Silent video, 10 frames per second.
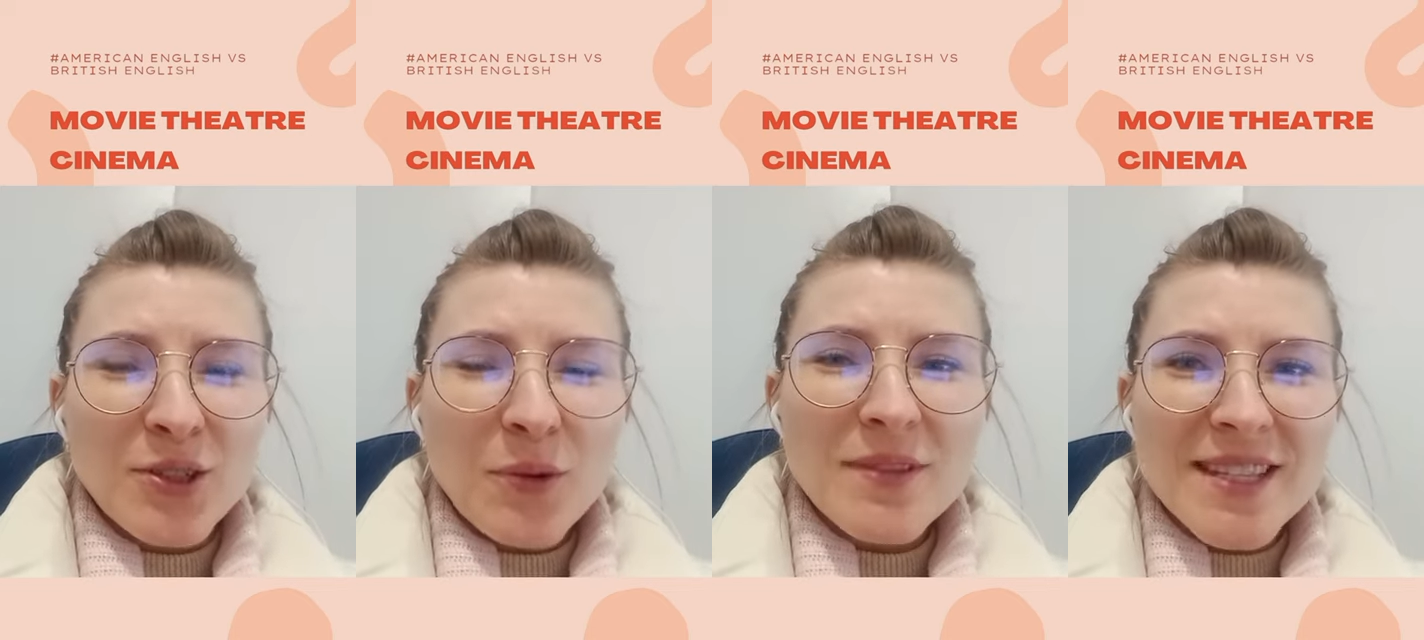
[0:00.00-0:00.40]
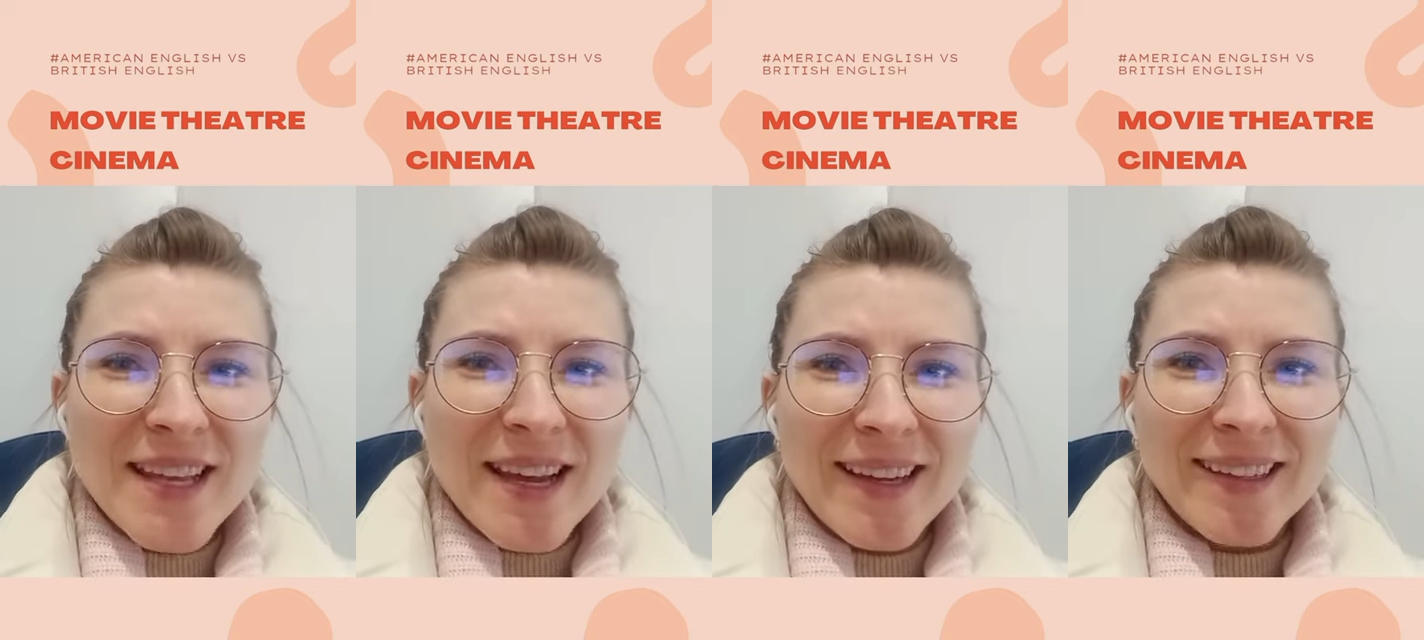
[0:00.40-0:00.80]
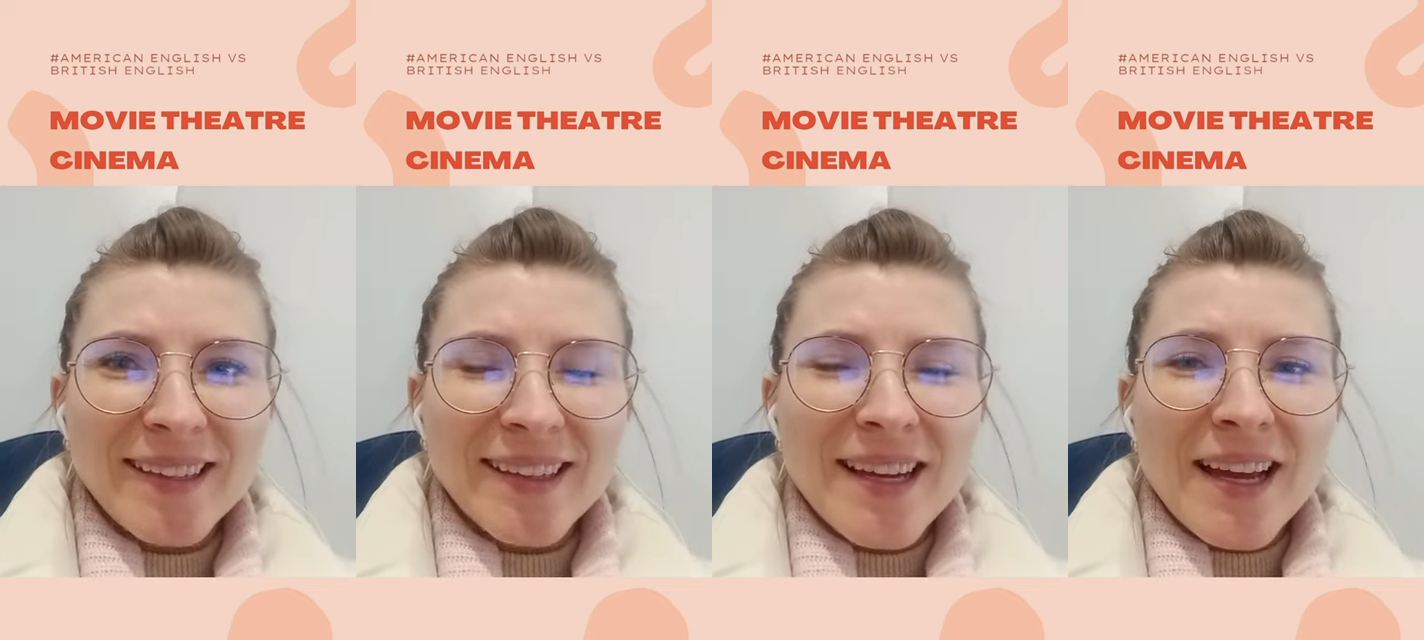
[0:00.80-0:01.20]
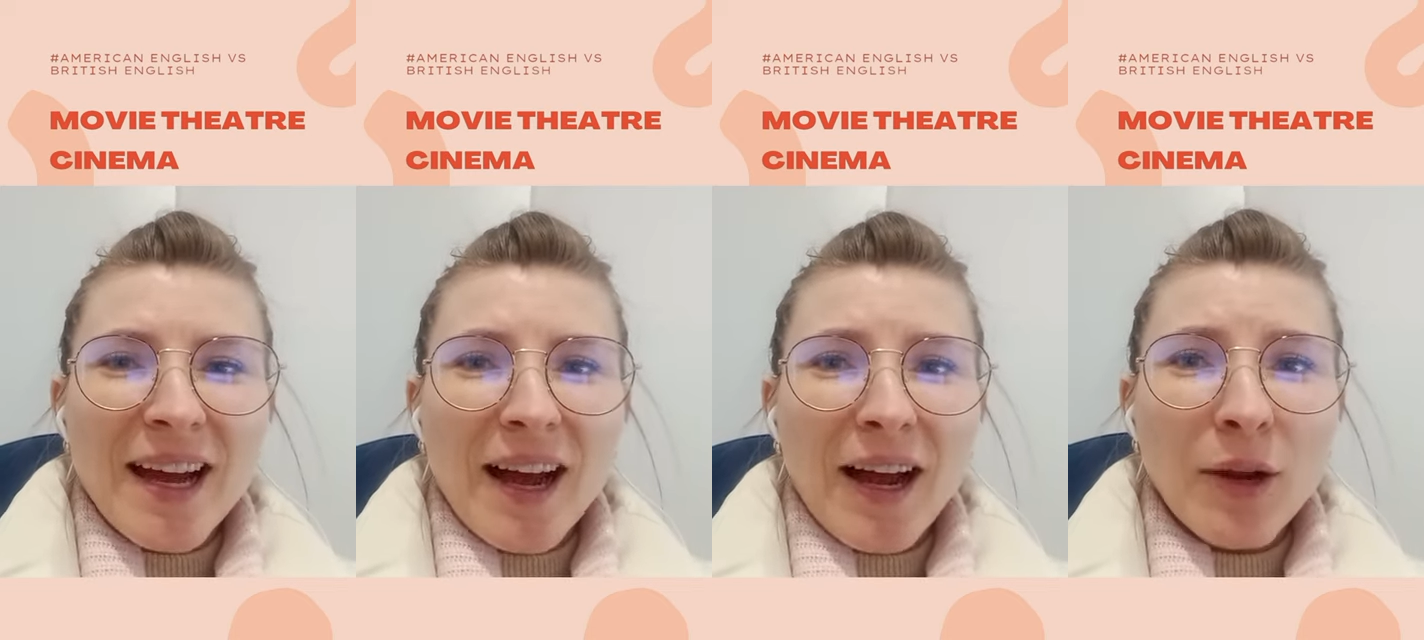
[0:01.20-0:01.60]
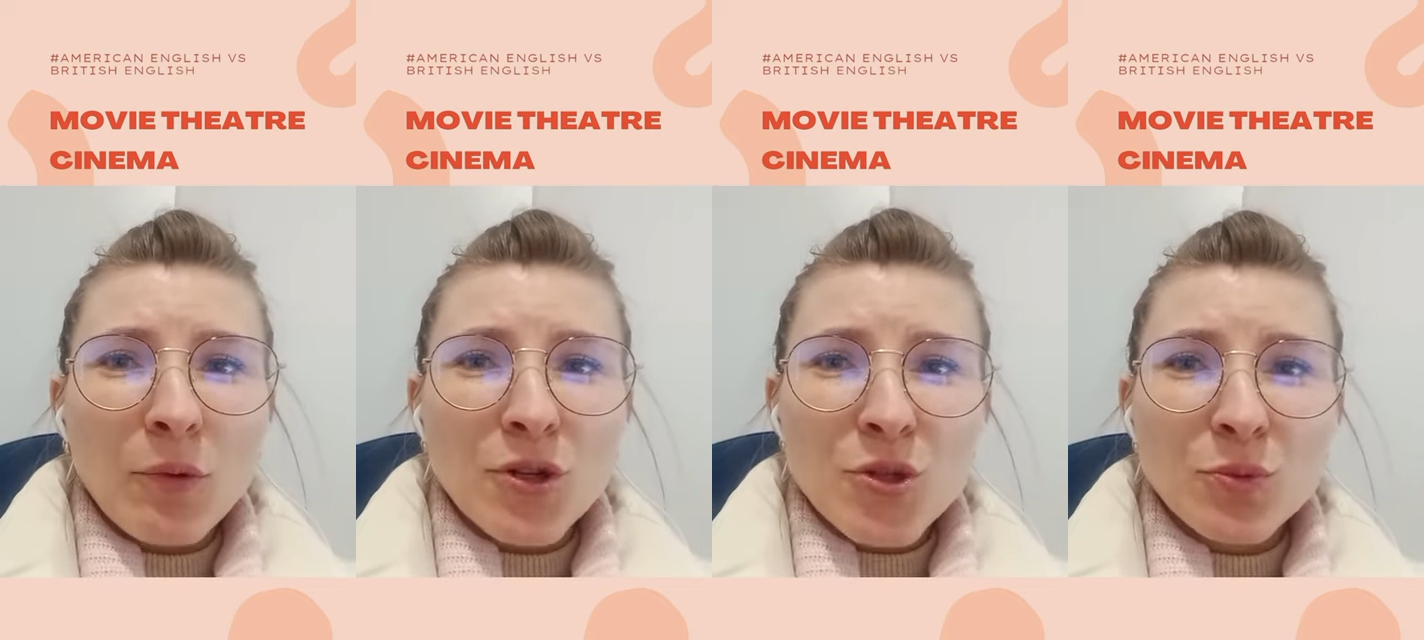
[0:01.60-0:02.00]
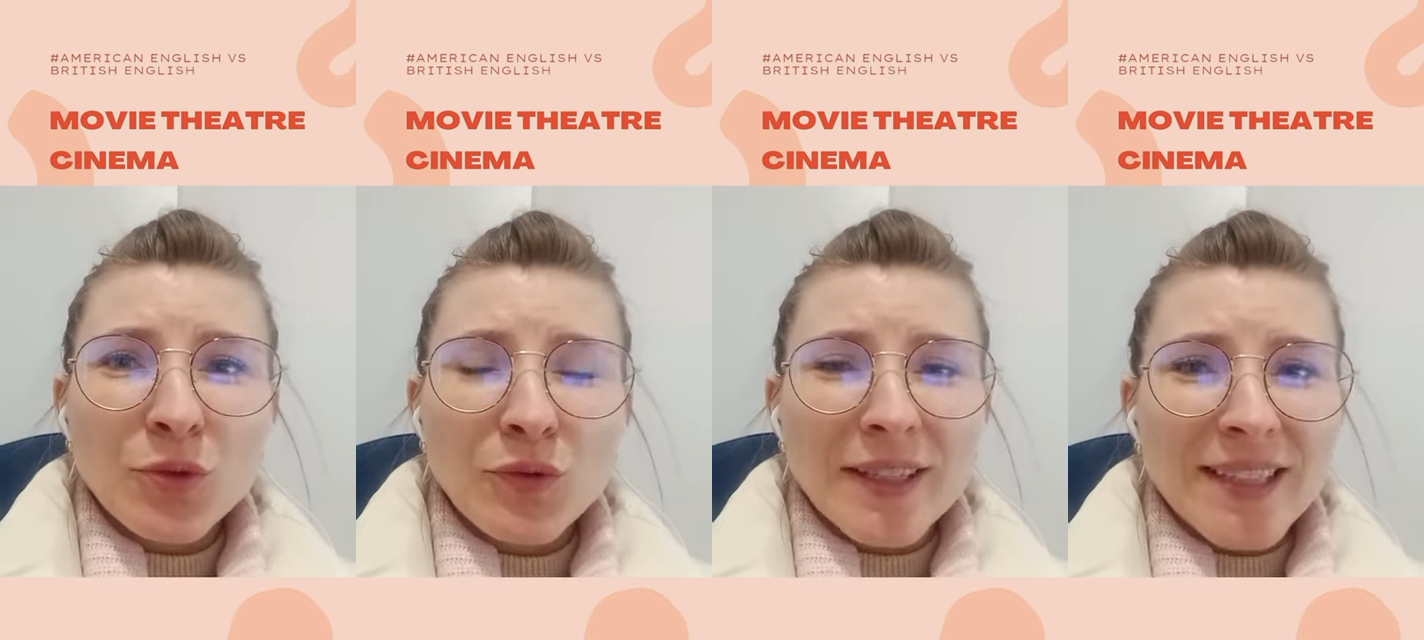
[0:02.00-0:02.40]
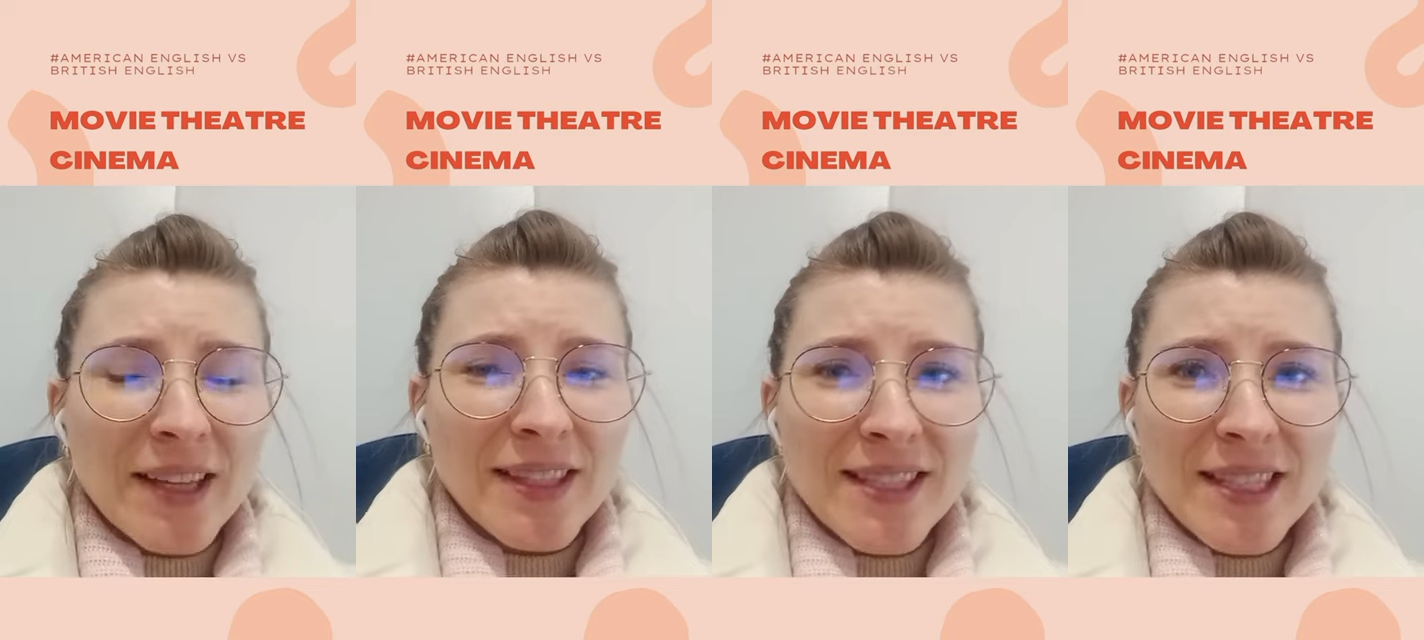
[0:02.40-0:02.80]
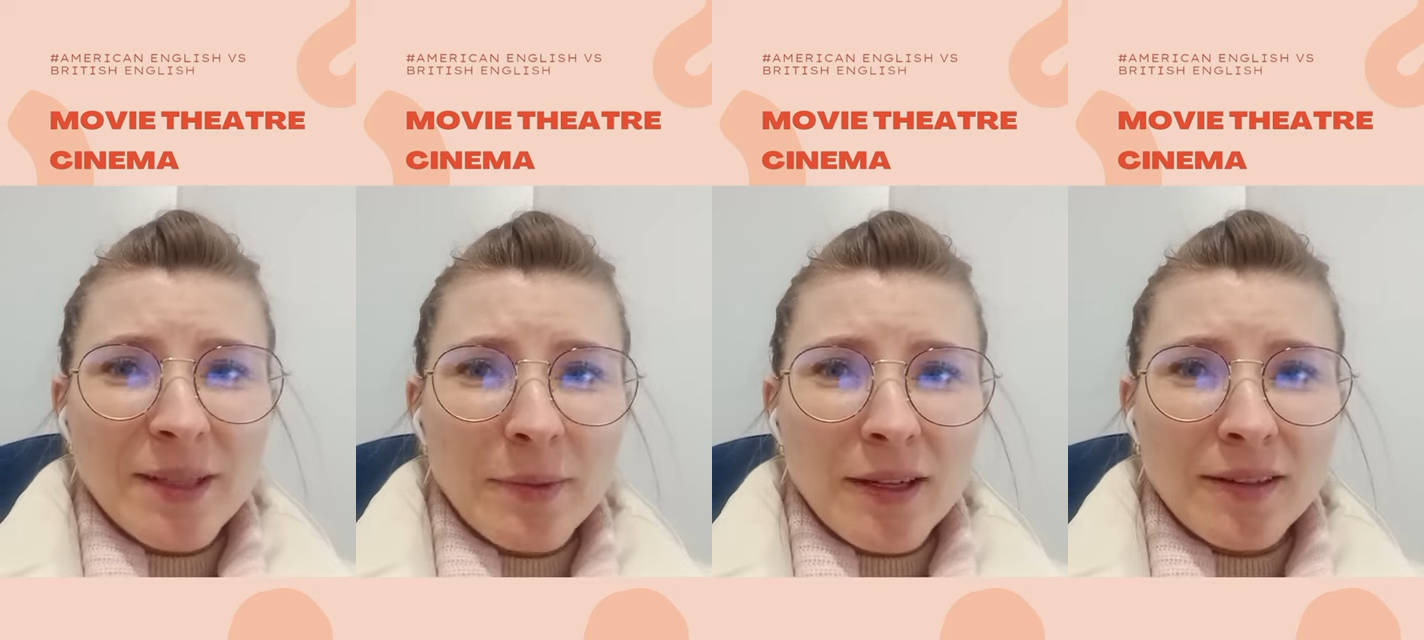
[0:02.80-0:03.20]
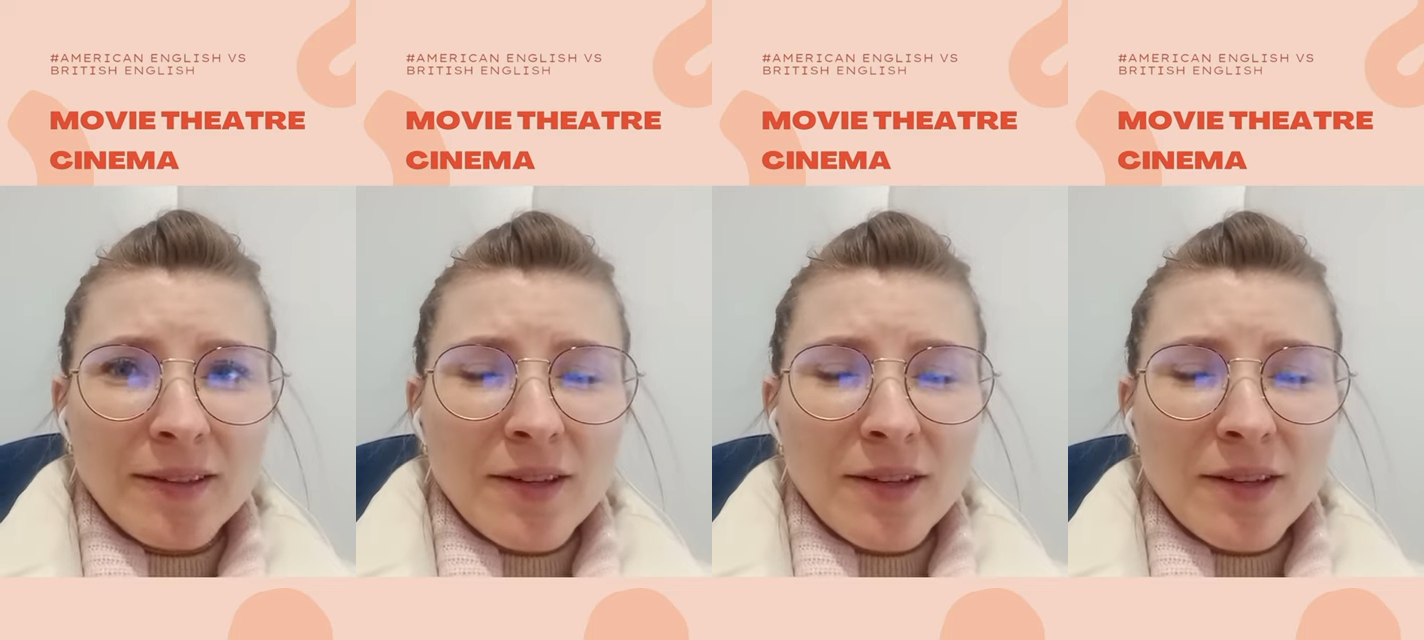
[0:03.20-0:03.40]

Don't say I watch movies at the cinema.